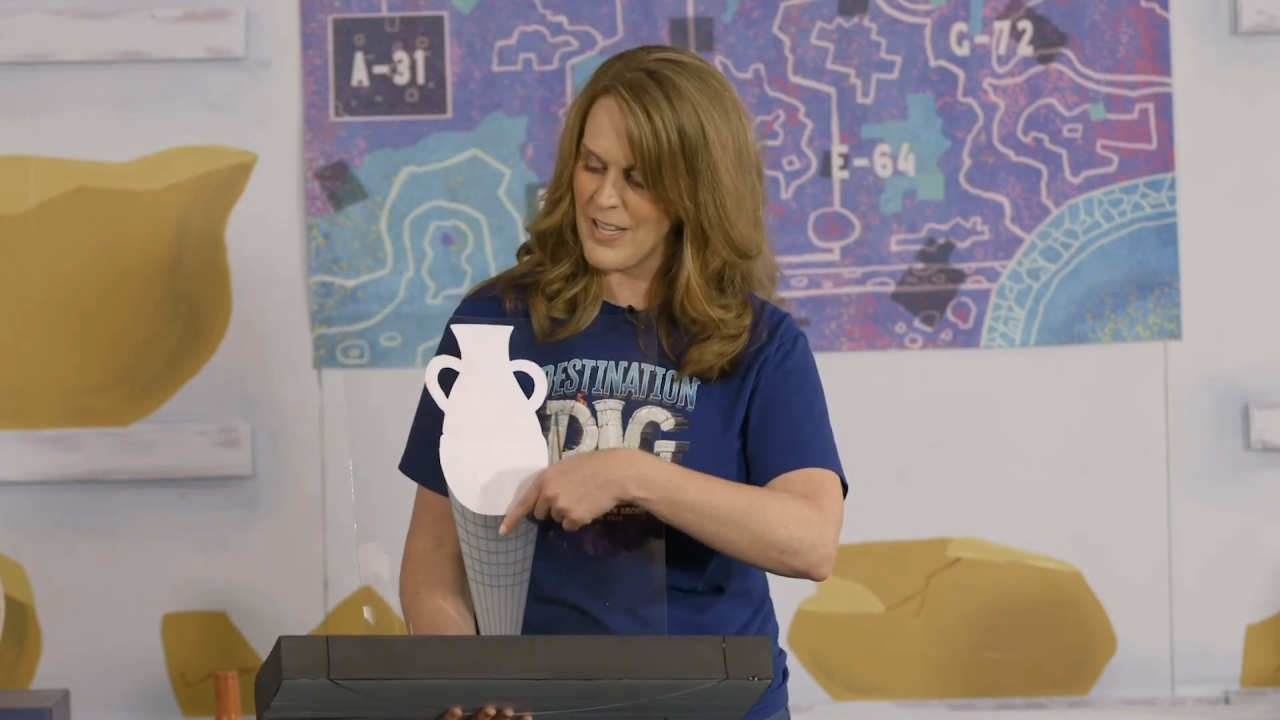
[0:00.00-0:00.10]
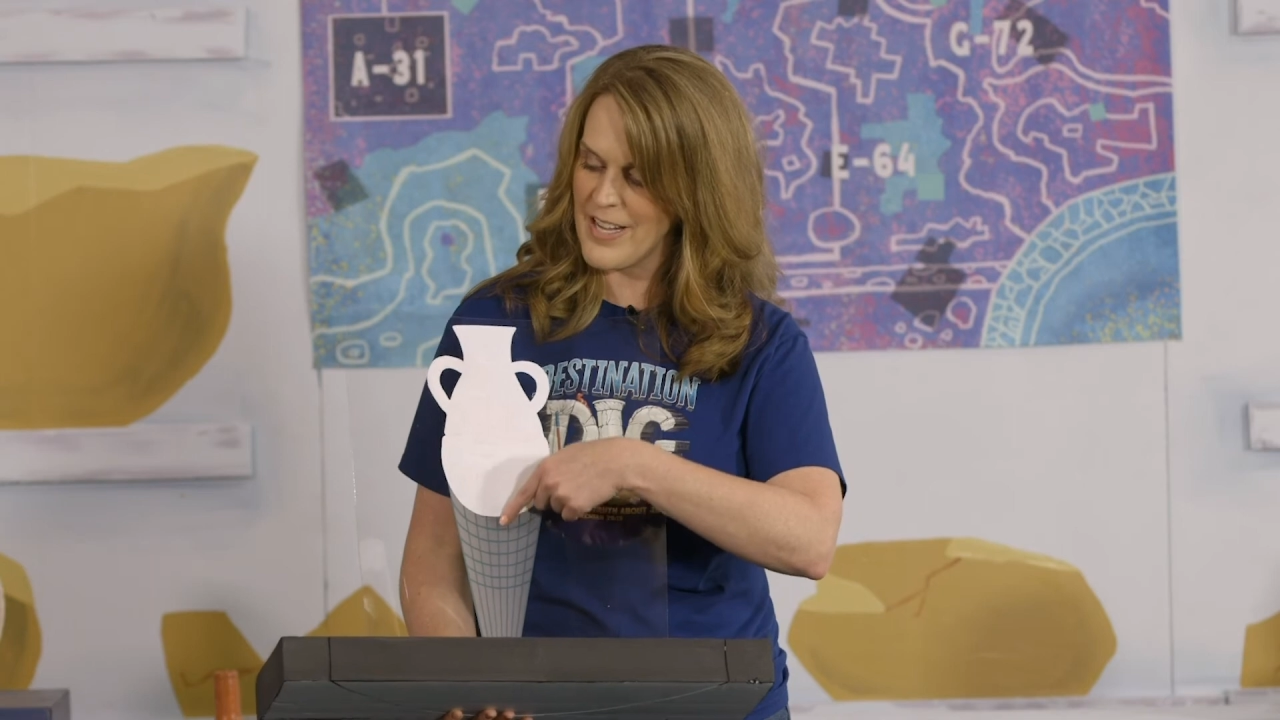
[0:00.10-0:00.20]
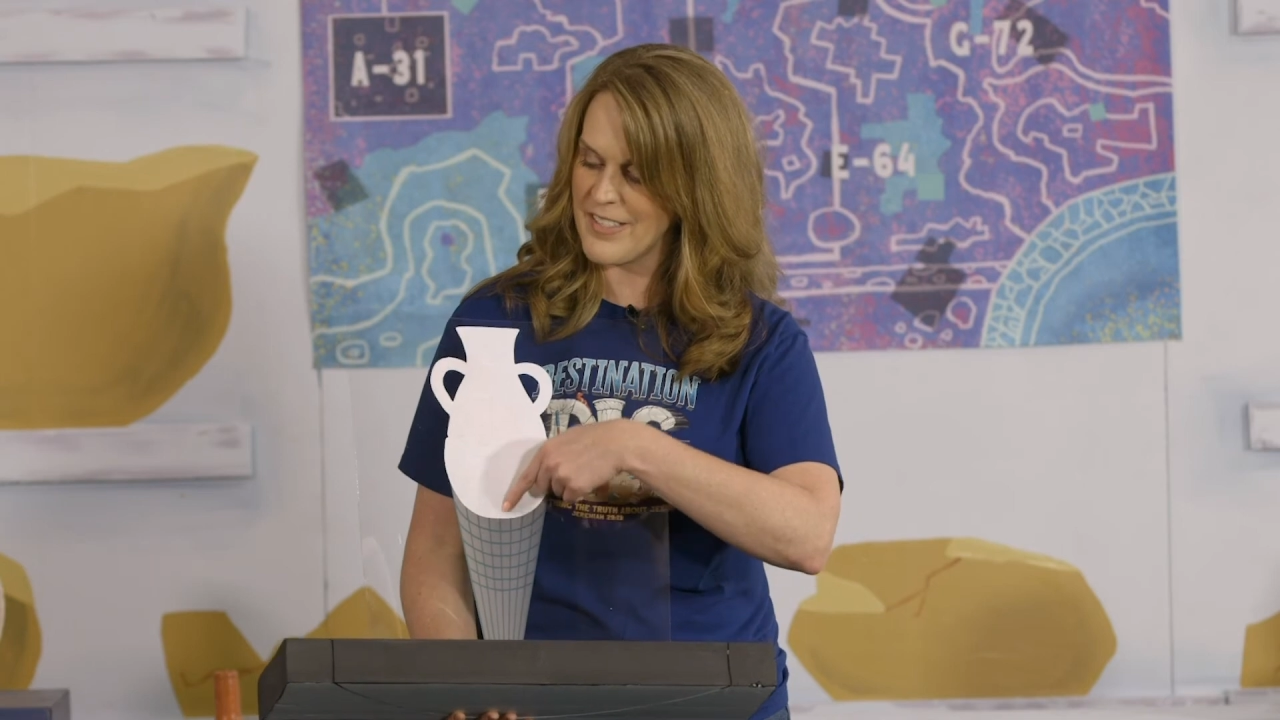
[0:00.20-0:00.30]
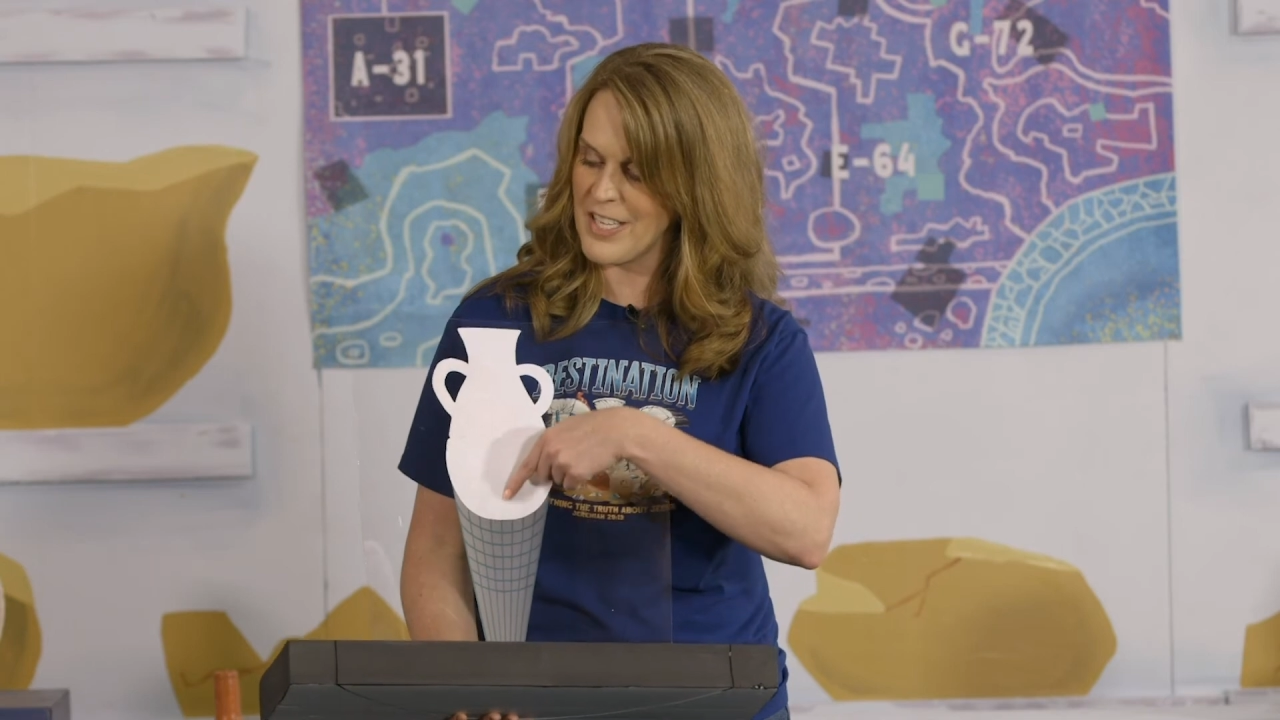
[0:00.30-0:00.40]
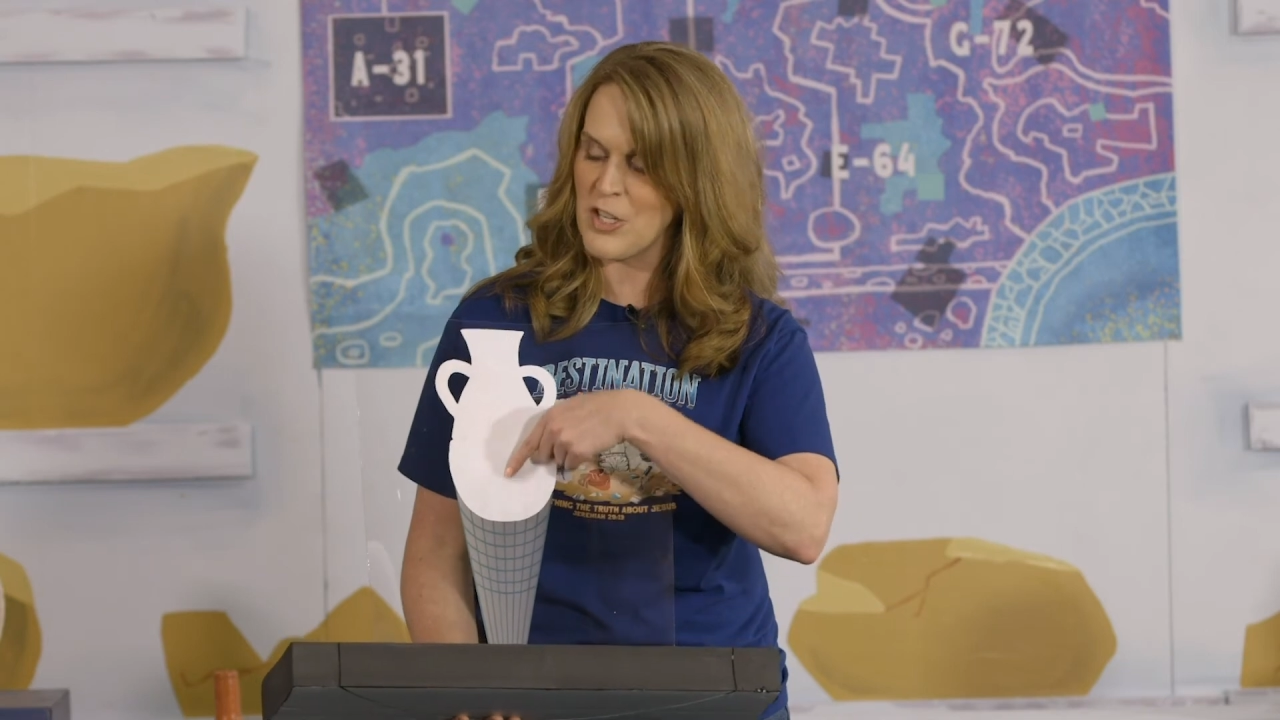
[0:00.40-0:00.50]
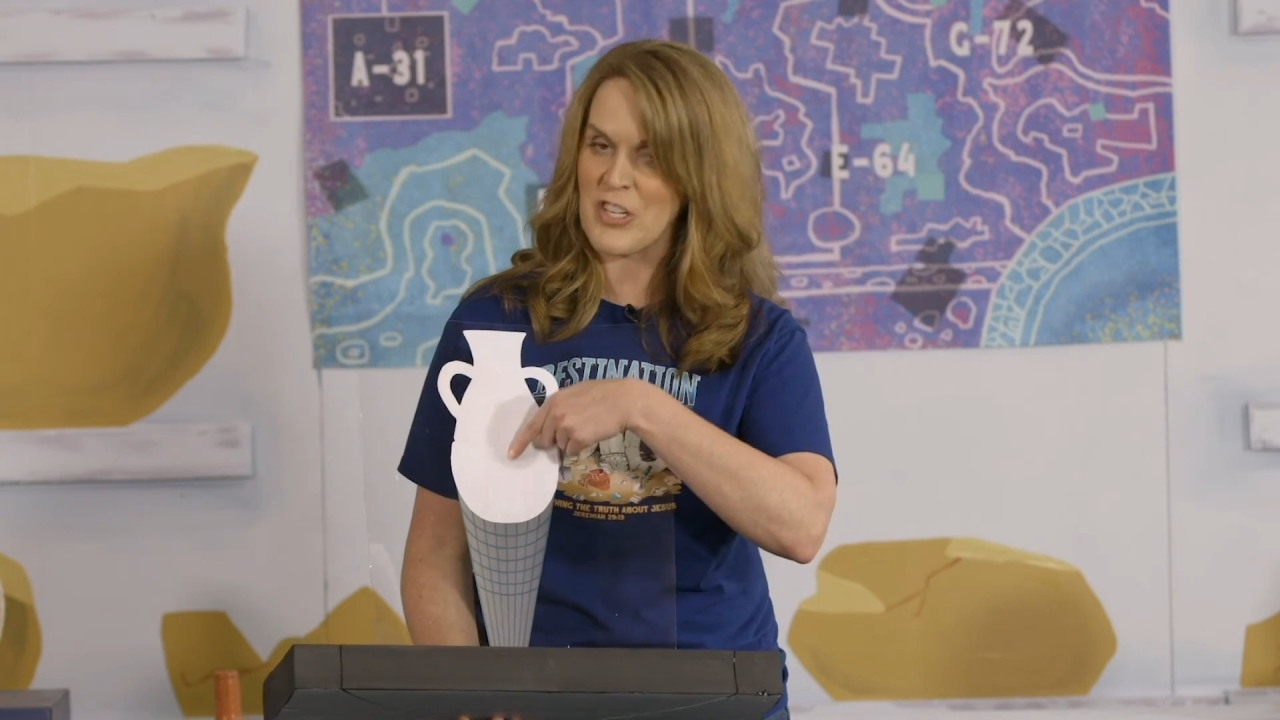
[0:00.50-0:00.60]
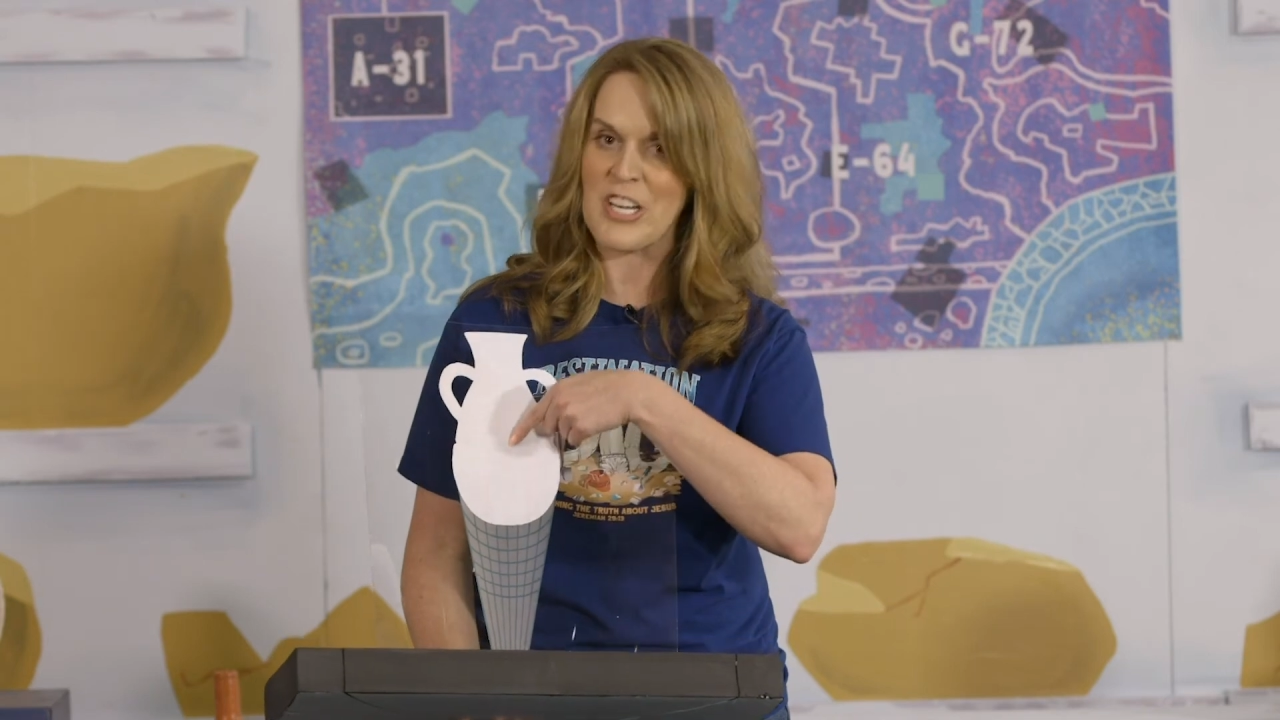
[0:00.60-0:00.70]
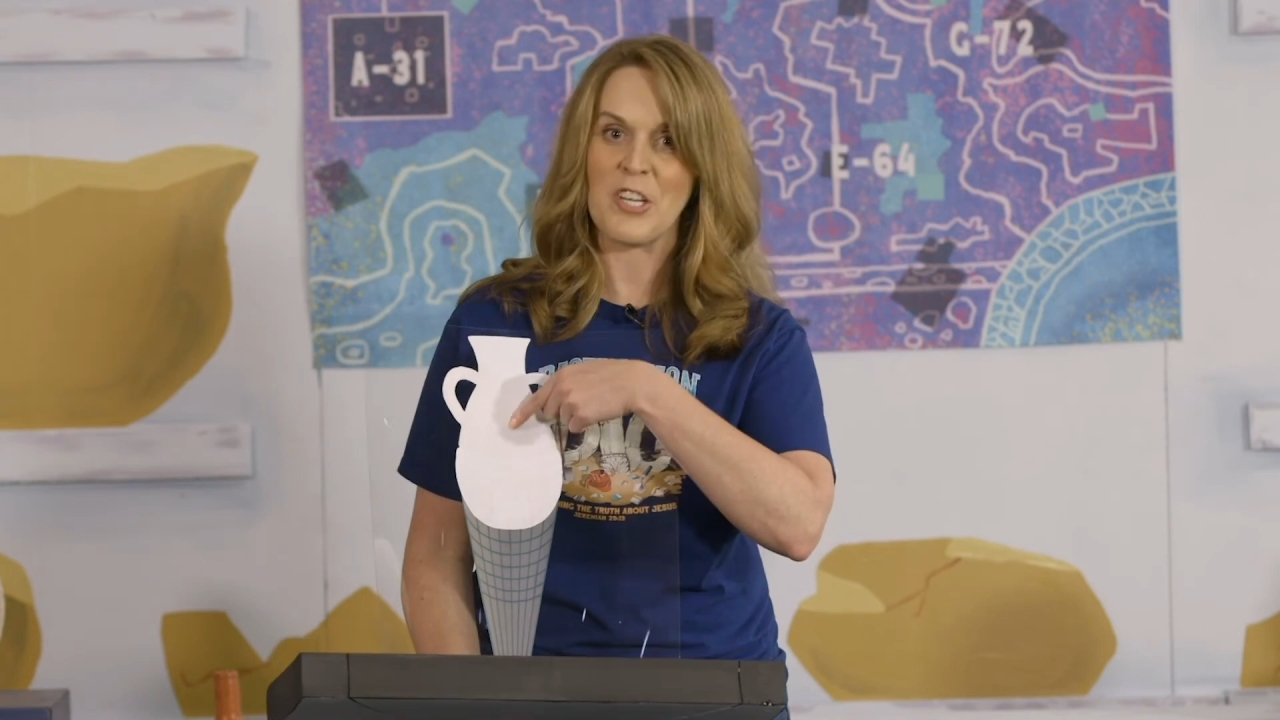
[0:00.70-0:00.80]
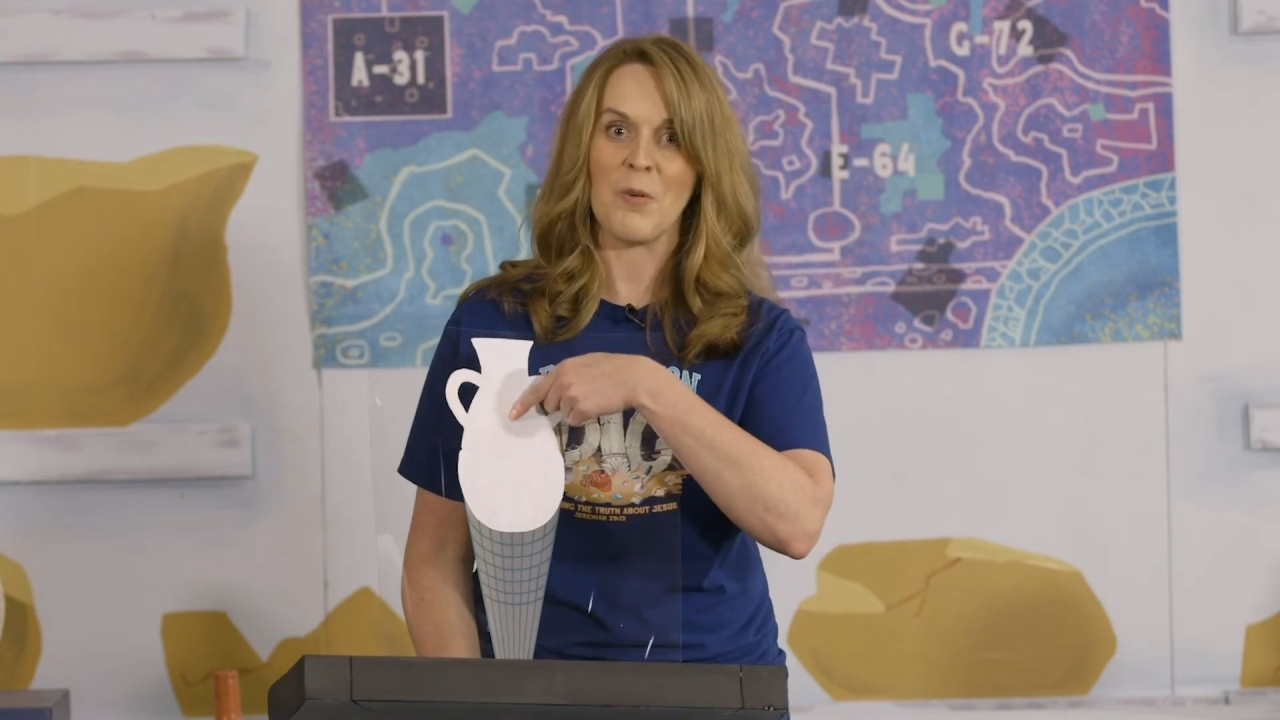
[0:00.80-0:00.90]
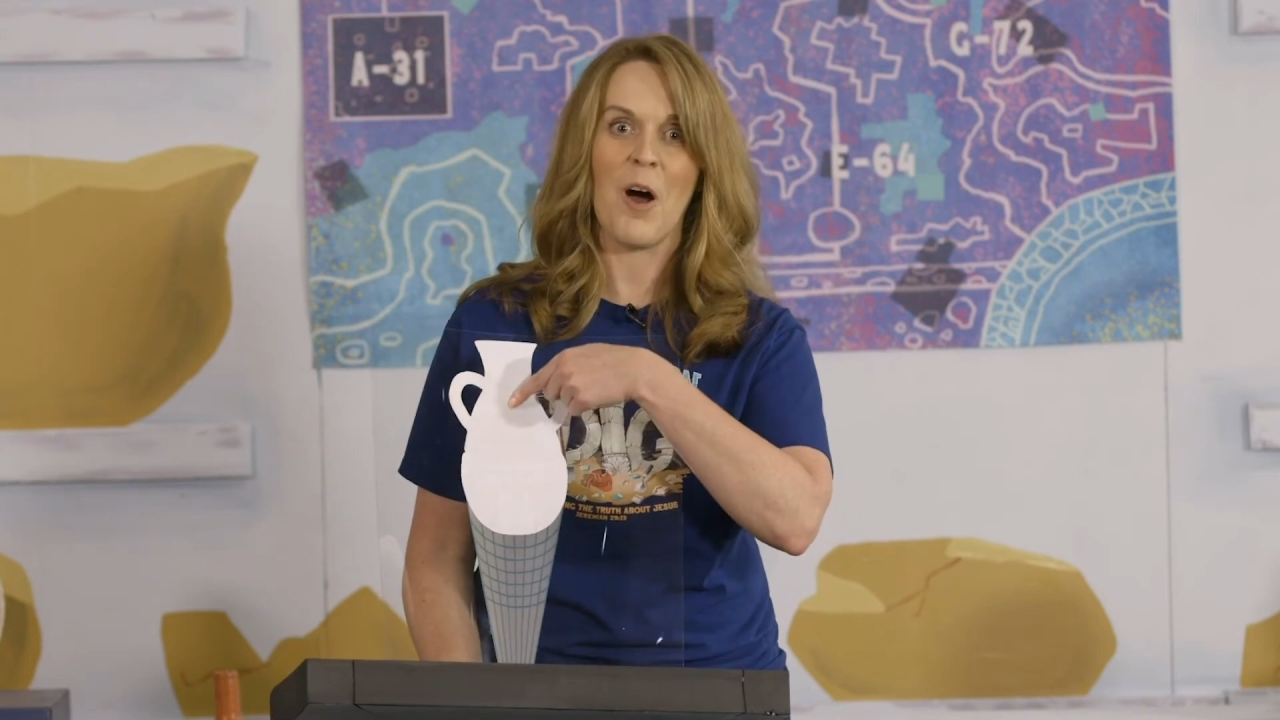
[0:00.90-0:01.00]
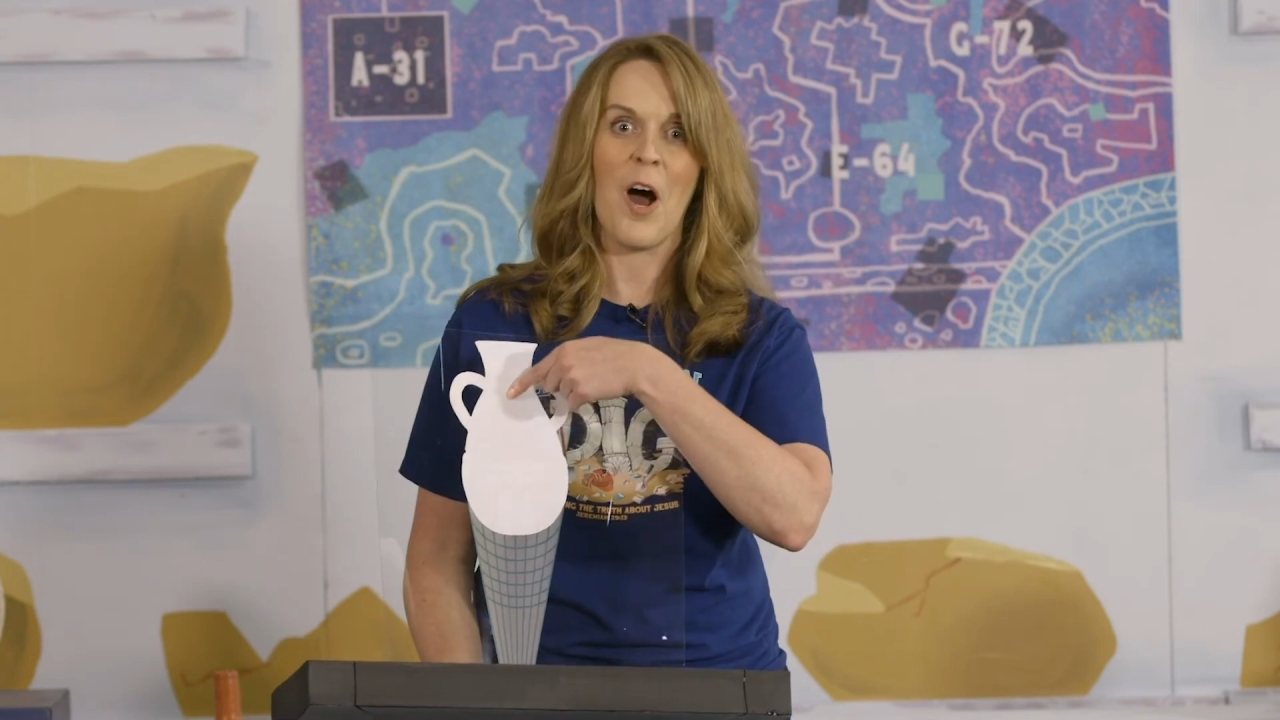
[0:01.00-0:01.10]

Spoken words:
lines continue